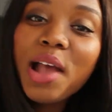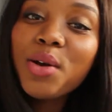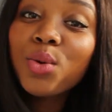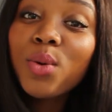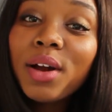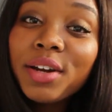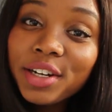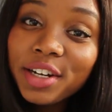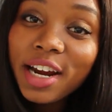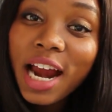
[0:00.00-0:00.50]
I
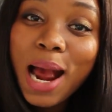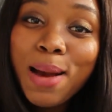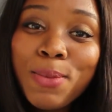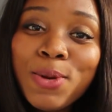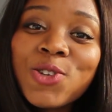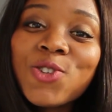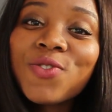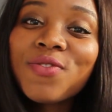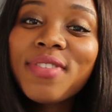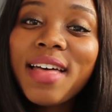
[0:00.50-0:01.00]
wonder how
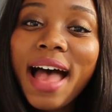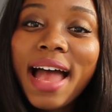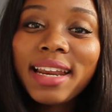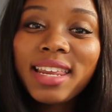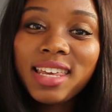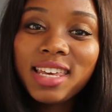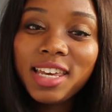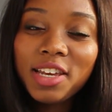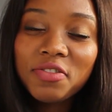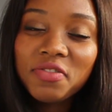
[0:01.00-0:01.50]
much of that
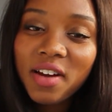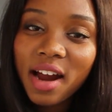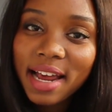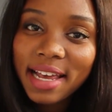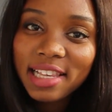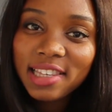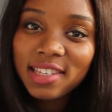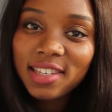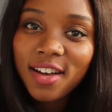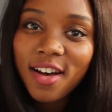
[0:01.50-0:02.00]
he
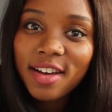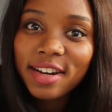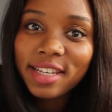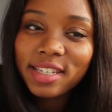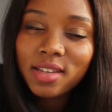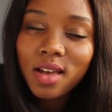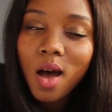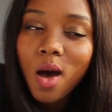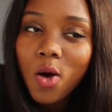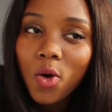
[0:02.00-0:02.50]
writes on
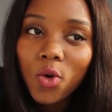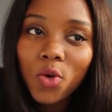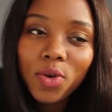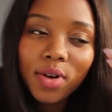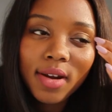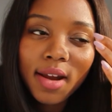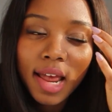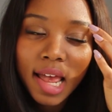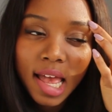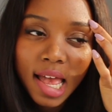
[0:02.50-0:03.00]
his
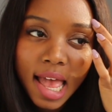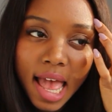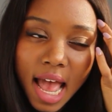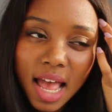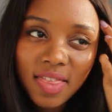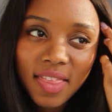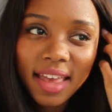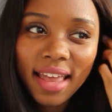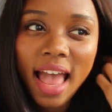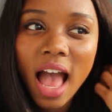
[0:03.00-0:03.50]
own,
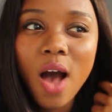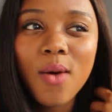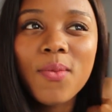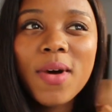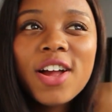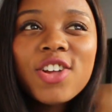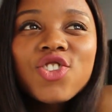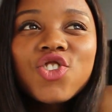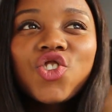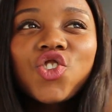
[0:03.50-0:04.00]
and like how
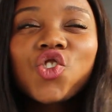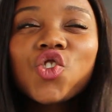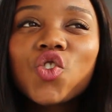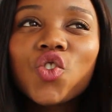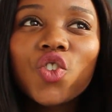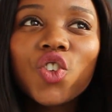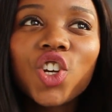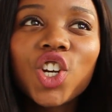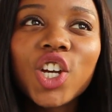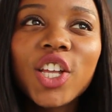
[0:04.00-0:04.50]
much,
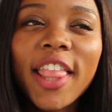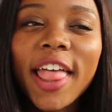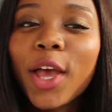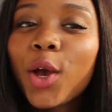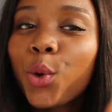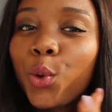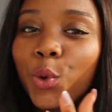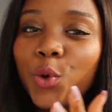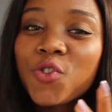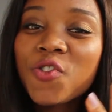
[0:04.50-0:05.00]
like
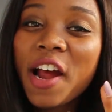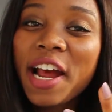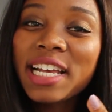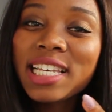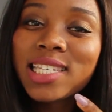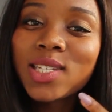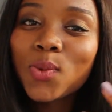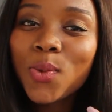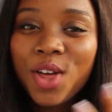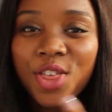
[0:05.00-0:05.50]
who
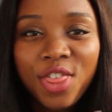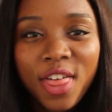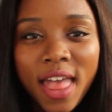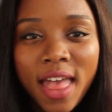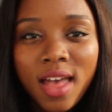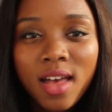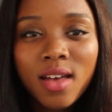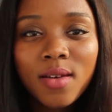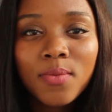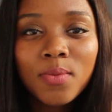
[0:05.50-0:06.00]
writes with
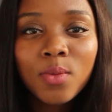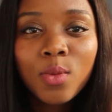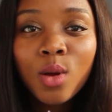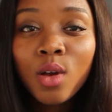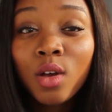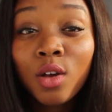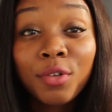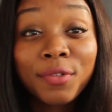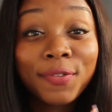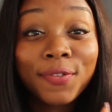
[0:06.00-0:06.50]
him,
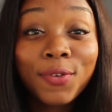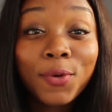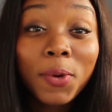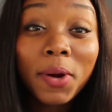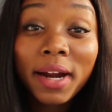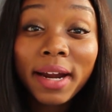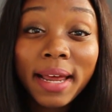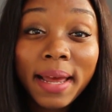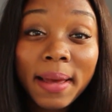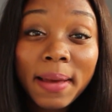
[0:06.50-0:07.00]

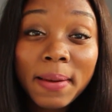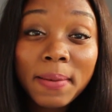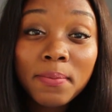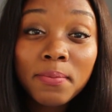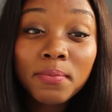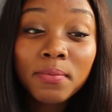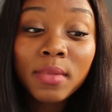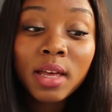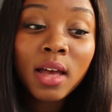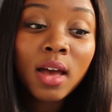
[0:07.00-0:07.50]
for
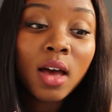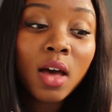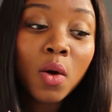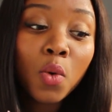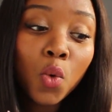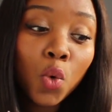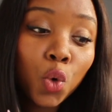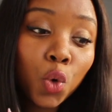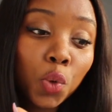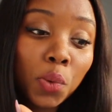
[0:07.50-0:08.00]
him,
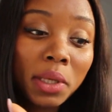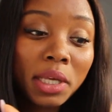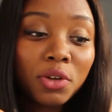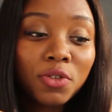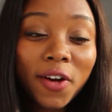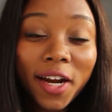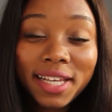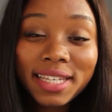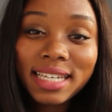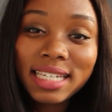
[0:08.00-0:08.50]
who he
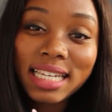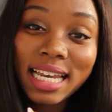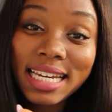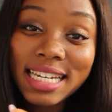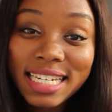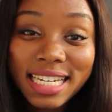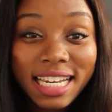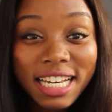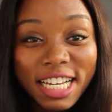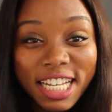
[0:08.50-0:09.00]
runs his
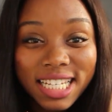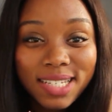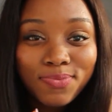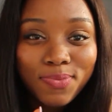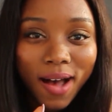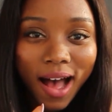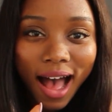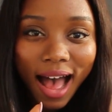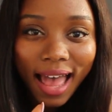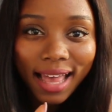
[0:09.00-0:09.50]
ideas
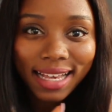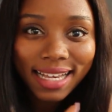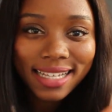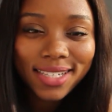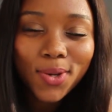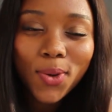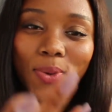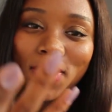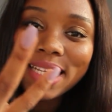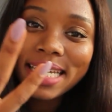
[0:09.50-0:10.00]
by.
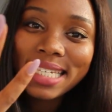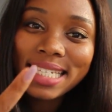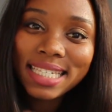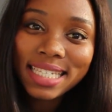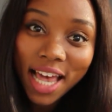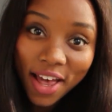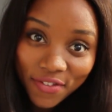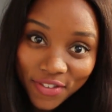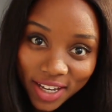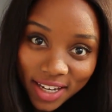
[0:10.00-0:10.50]
He's only
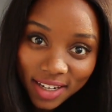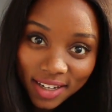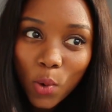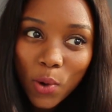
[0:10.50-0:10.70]
7.